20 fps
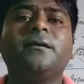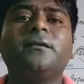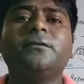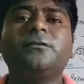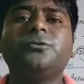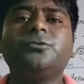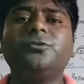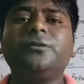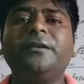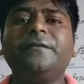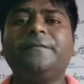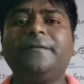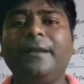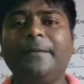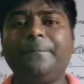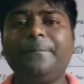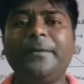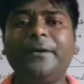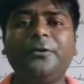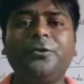to
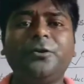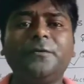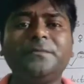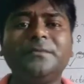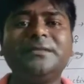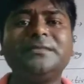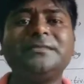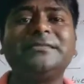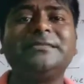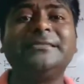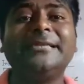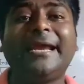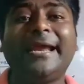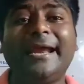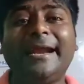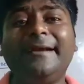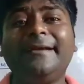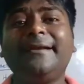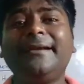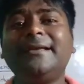development of the
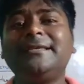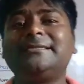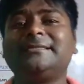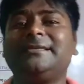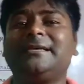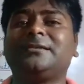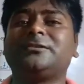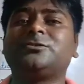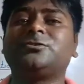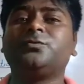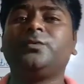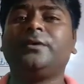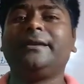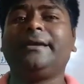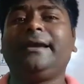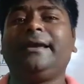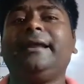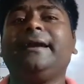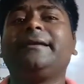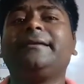secondary sexual
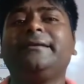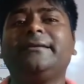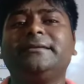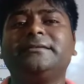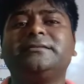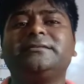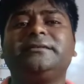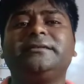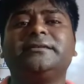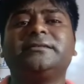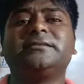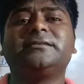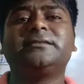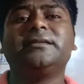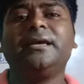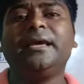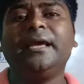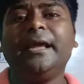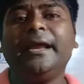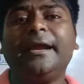
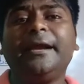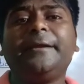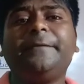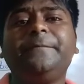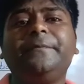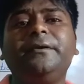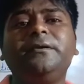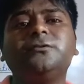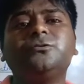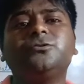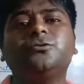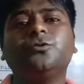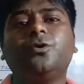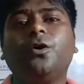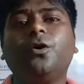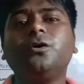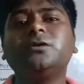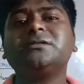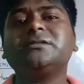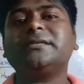characteristics. It means
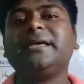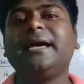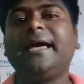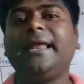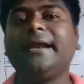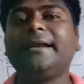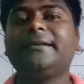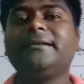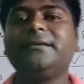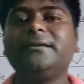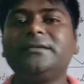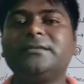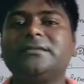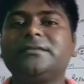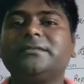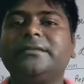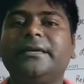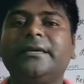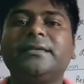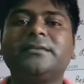those
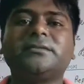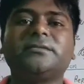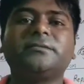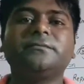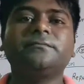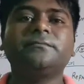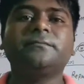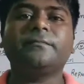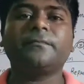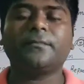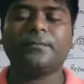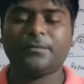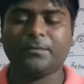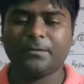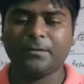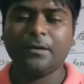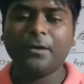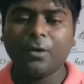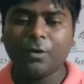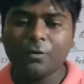characteristics
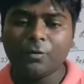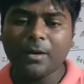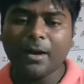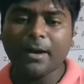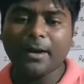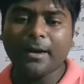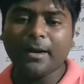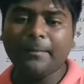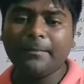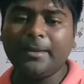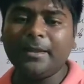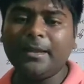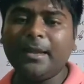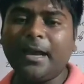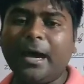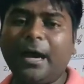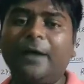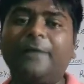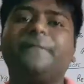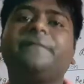who are coming
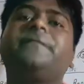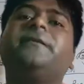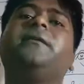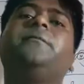after